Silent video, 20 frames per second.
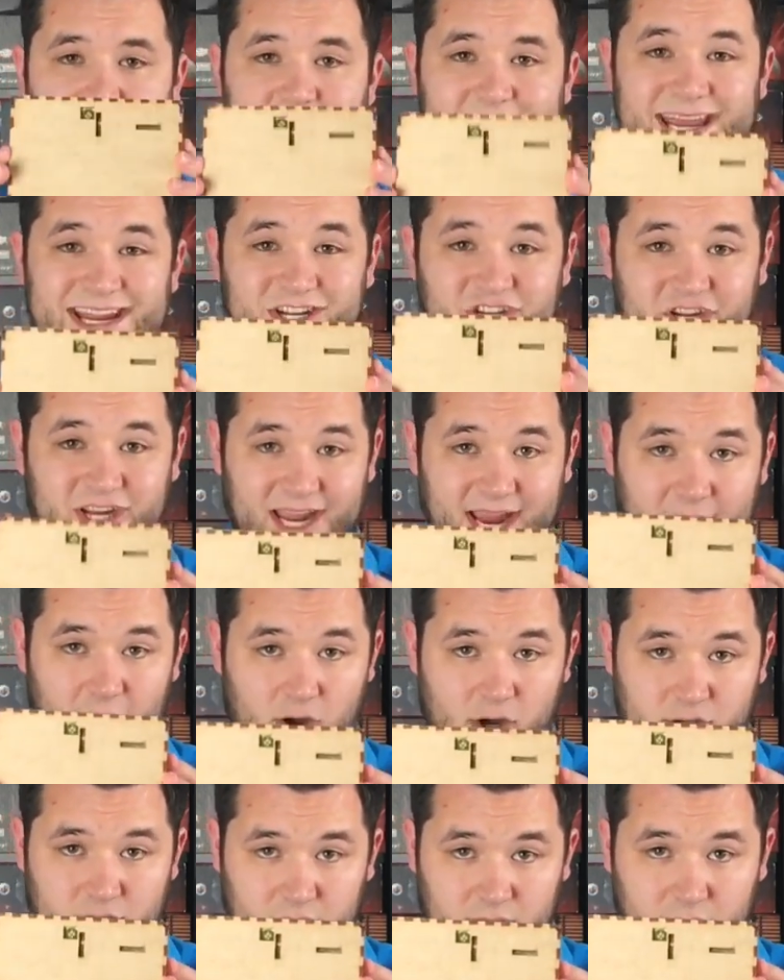each
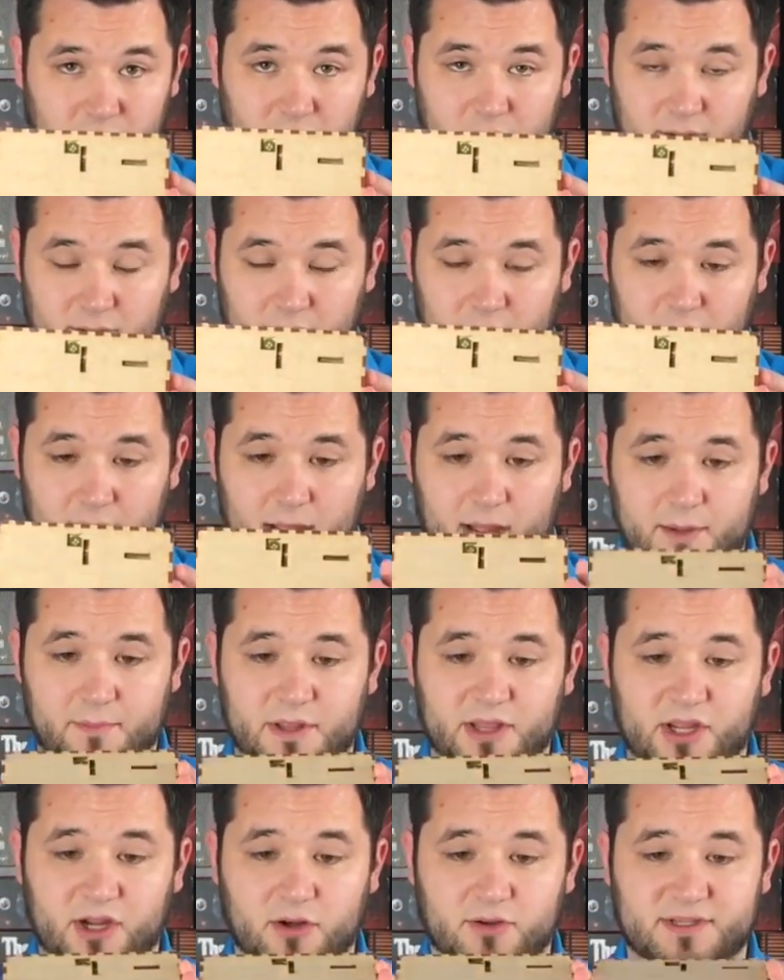character
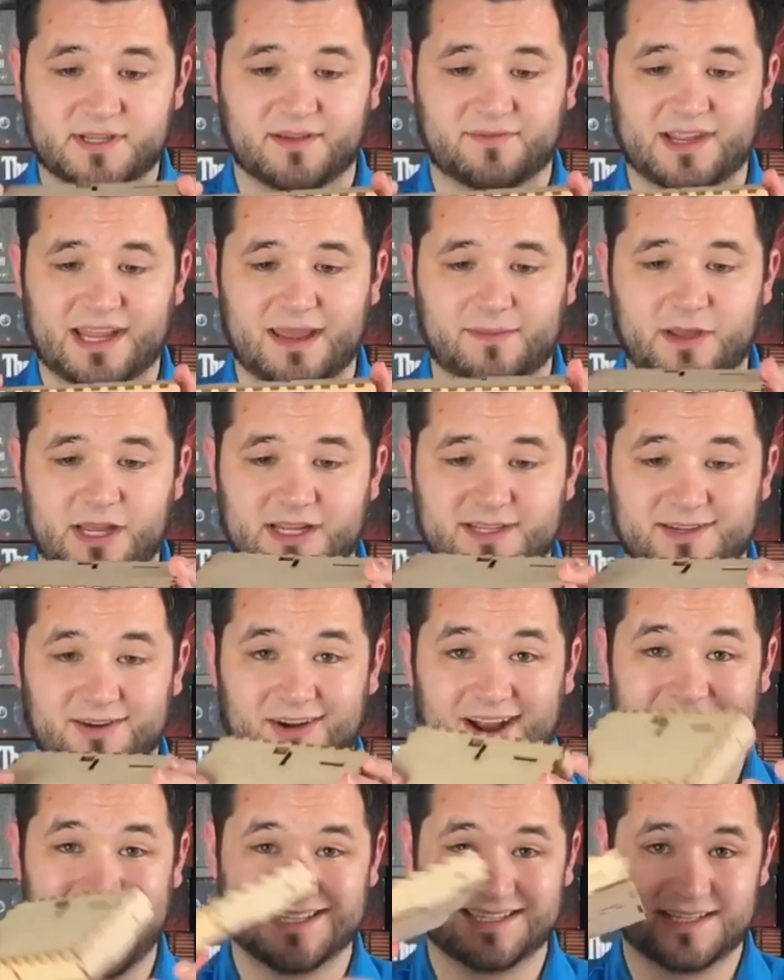in the Go7 Gaming
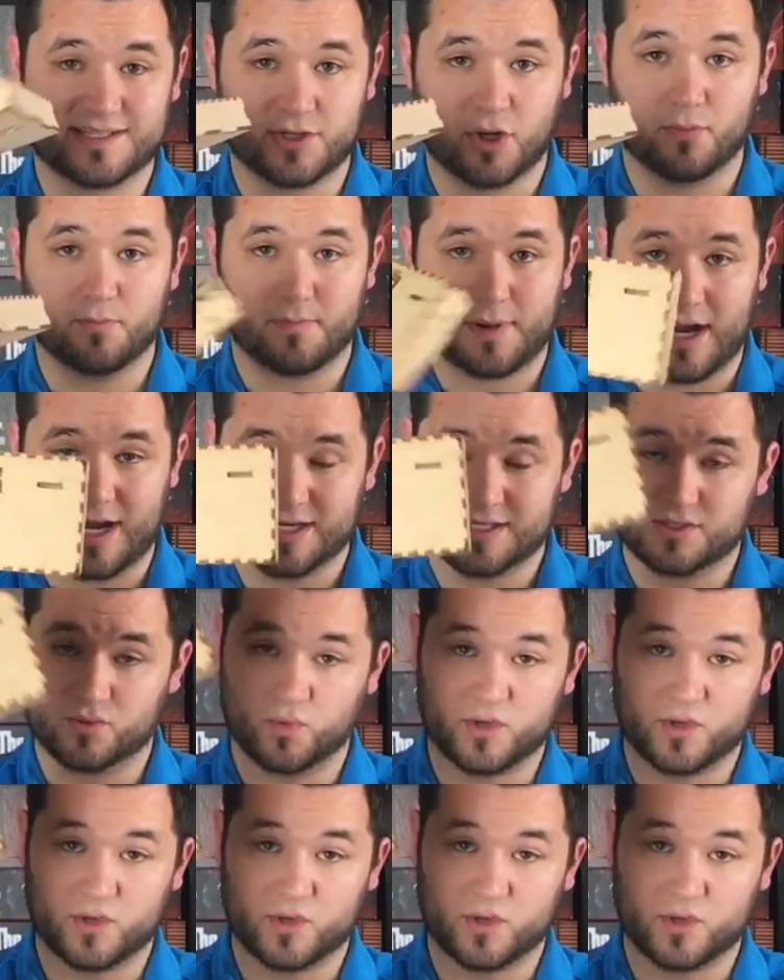insert has its own box,